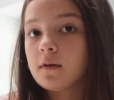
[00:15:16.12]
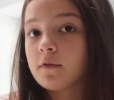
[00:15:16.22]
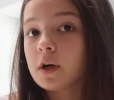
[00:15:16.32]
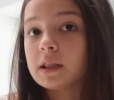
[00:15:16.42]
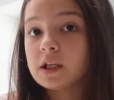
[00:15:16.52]

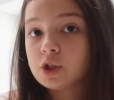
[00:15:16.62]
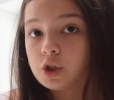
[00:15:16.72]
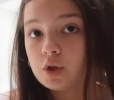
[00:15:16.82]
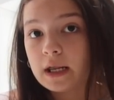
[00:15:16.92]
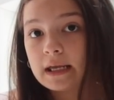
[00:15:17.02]
for at least
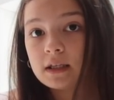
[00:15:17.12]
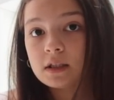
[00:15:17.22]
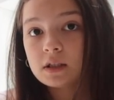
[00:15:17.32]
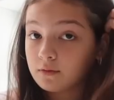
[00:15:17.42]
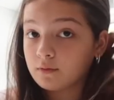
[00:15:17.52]
2
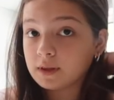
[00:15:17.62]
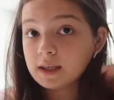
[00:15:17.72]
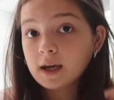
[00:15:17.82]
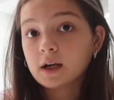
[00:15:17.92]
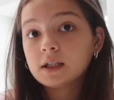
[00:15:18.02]
days with
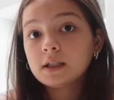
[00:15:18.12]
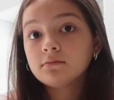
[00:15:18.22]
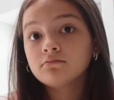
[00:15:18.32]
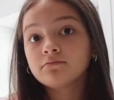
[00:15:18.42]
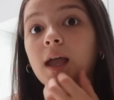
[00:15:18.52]
the keratin.
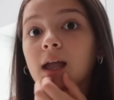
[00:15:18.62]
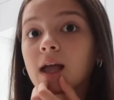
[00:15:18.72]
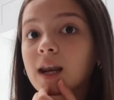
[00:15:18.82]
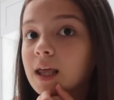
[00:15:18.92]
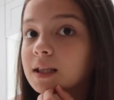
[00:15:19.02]

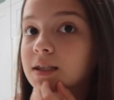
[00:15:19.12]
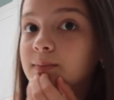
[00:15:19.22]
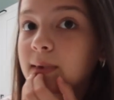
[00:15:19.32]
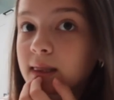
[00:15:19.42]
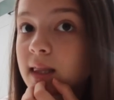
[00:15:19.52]
And it's
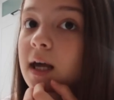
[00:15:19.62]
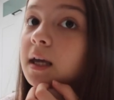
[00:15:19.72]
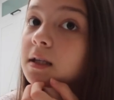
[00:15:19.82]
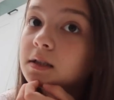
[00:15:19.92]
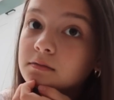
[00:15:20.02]
been
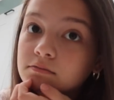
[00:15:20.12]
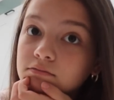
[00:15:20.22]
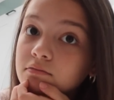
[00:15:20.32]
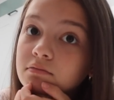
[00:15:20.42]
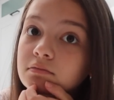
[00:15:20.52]
like
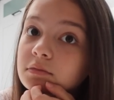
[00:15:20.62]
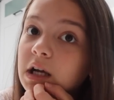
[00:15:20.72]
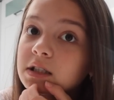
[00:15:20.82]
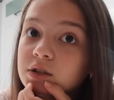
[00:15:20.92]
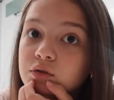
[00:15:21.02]

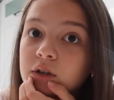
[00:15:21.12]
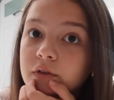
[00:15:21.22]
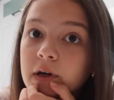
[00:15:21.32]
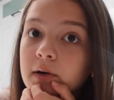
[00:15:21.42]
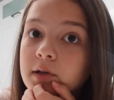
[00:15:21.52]
less than
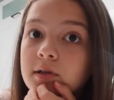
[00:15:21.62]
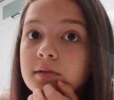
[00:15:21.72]
24 hours,